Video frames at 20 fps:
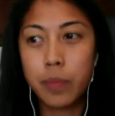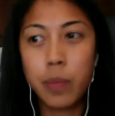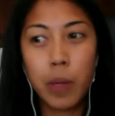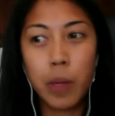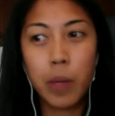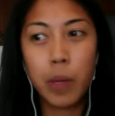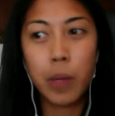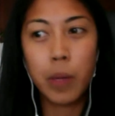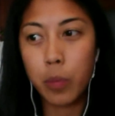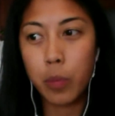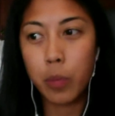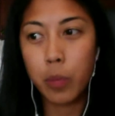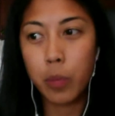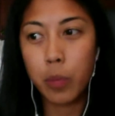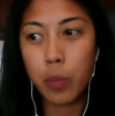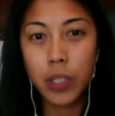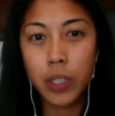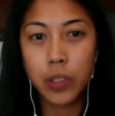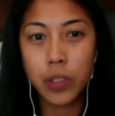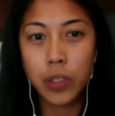about your
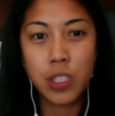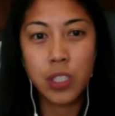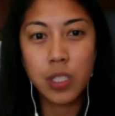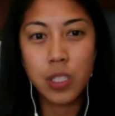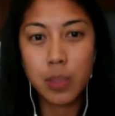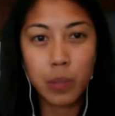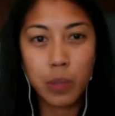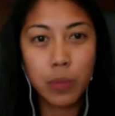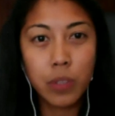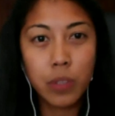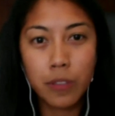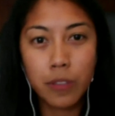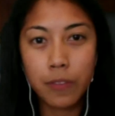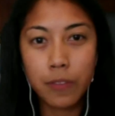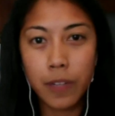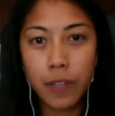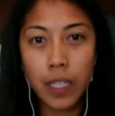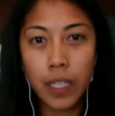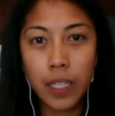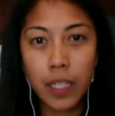product or just something really
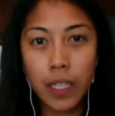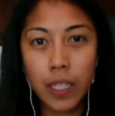funny,